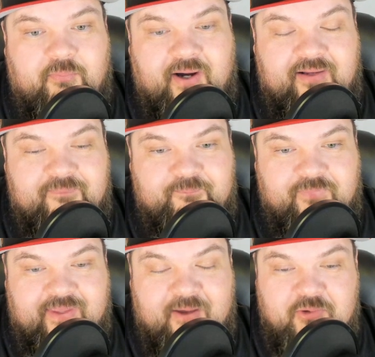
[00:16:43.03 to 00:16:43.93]
But
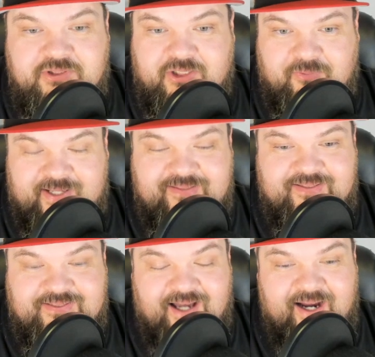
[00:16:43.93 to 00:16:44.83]
it was a great
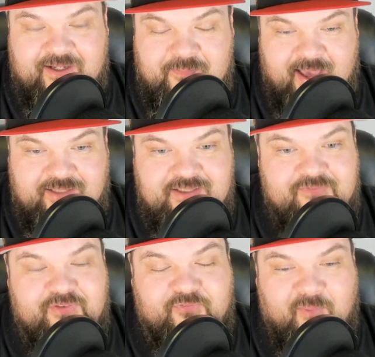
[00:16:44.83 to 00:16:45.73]
design. Imagine
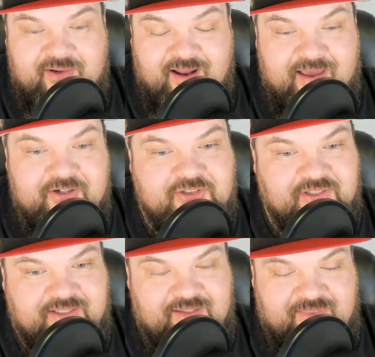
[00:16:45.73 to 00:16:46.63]
if the 49ers
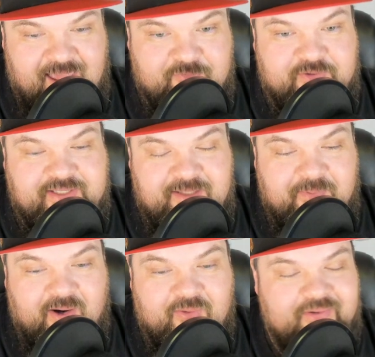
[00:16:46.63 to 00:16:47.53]
could get that for
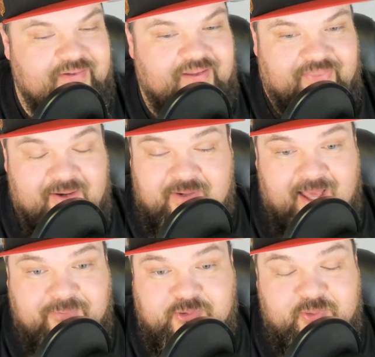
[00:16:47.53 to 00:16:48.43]
Debo. They would
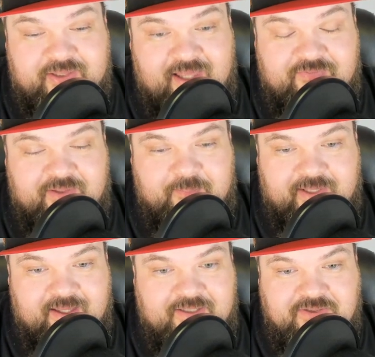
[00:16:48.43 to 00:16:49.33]
absolutely love it,
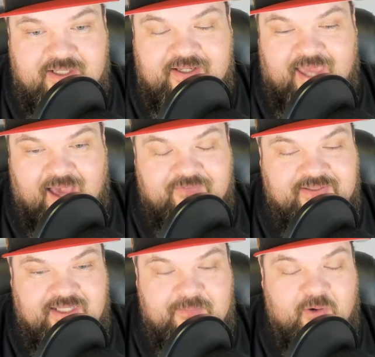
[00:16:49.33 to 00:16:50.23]
because
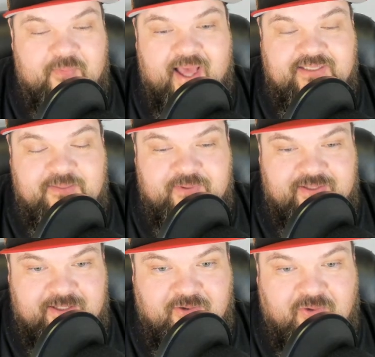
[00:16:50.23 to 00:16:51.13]
having Debo matched up with a
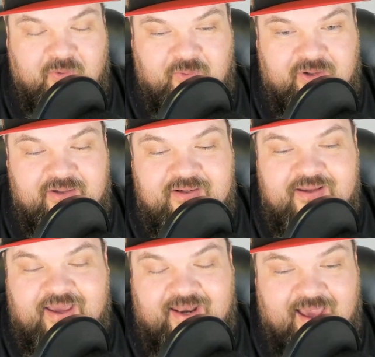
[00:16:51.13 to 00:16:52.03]
nickel corner
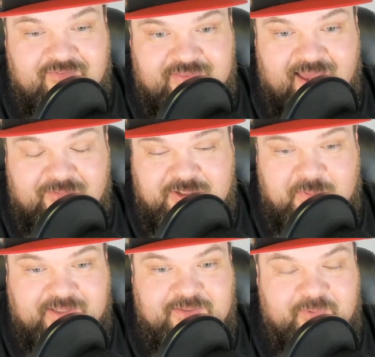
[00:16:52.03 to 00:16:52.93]
and having that
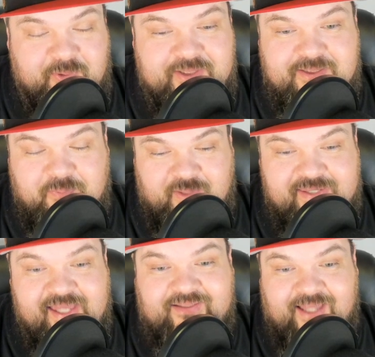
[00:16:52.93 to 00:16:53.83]
responsibilities to play
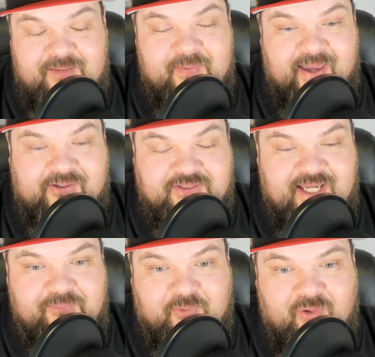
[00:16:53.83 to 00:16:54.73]
that linebacker
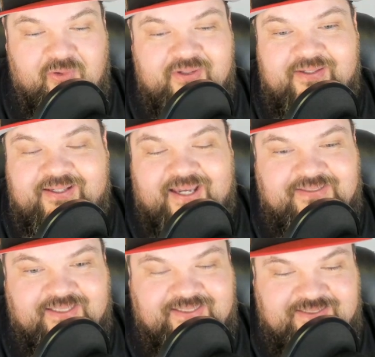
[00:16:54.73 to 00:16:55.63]
type role
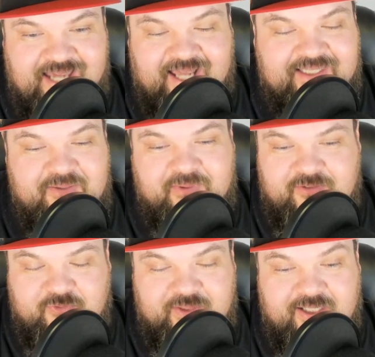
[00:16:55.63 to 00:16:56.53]
is exactly what the
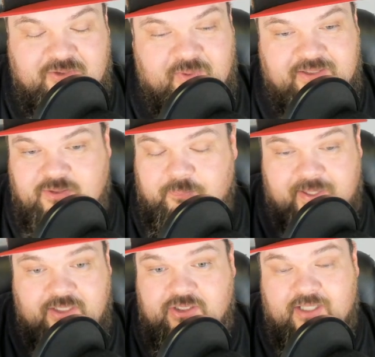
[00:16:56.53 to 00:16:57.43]
49ers want. So
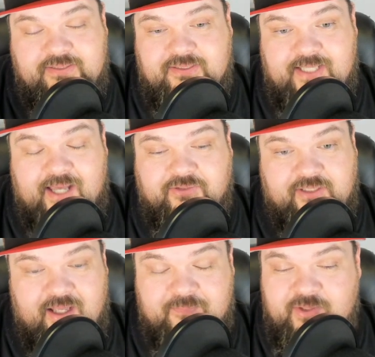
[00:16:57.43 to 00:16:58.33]
Ben Johnson dialed
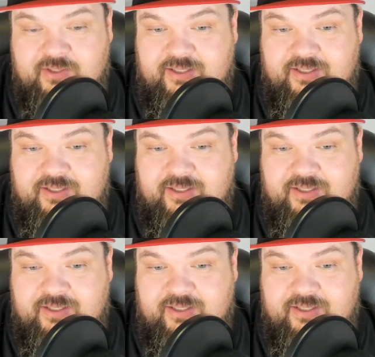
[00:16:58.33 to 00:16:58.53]
it up.